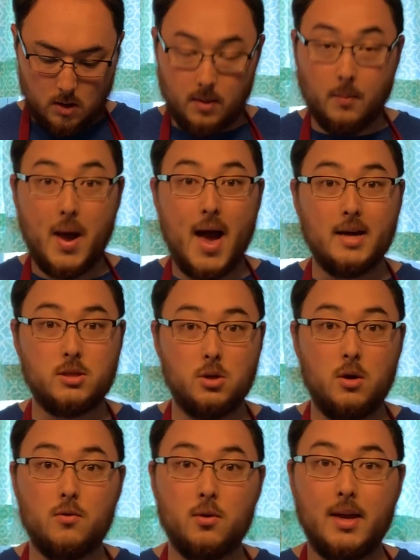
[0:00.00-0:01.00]
the
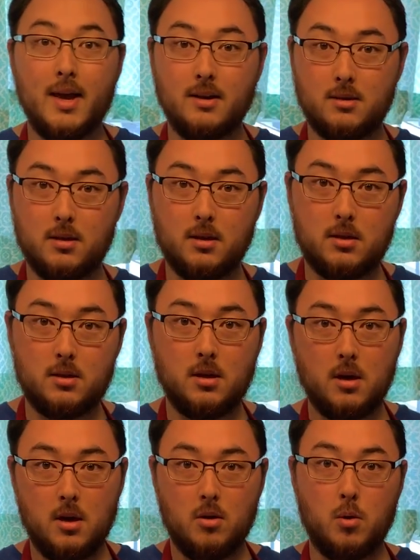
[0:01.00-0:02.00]
Passover in Exodus,
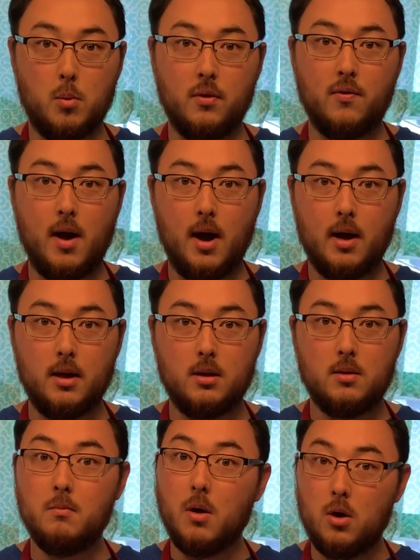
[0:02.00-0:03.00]
where we
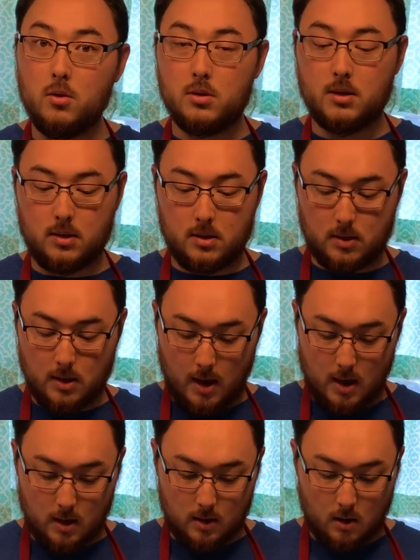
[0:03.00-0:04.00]
find Moses
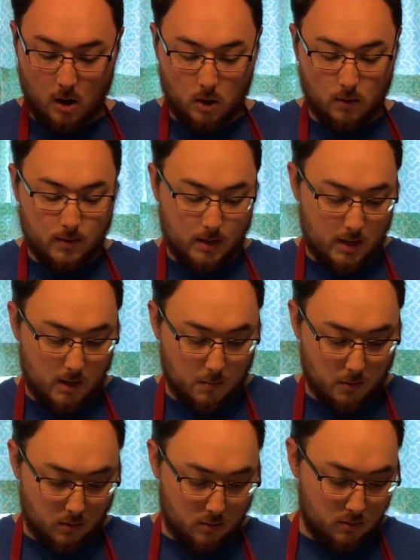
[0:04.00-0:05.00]
and all of the
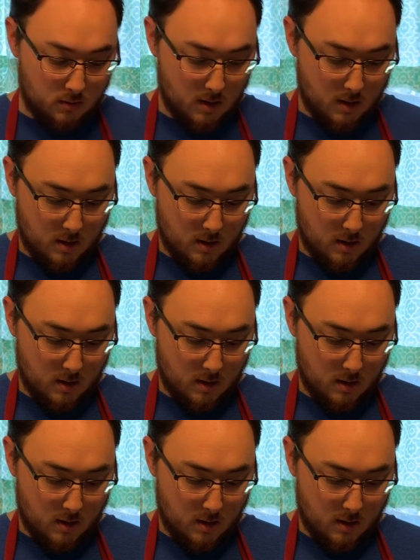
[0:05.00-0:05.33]
Hebrews,